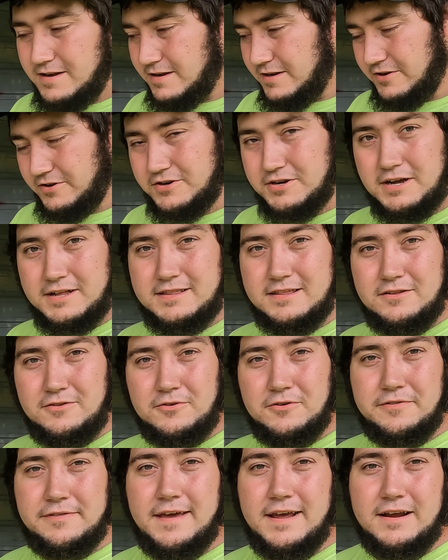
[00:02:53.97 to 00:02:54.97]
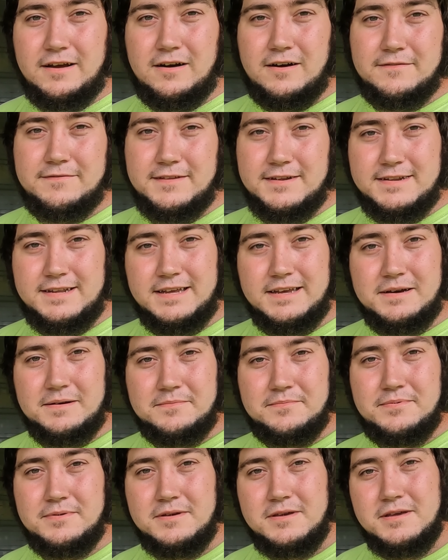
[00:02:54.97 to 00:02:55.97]
you cut the little thing off the
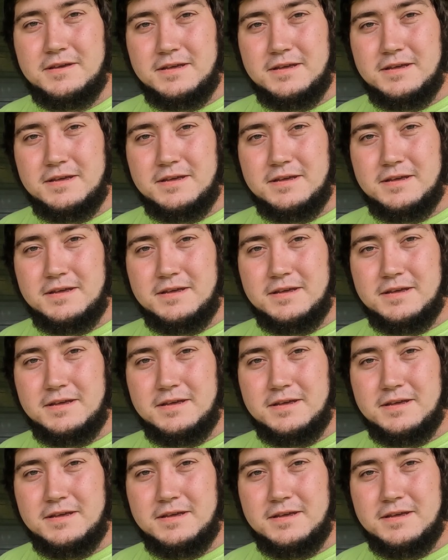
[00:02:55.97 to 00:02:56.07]
tip,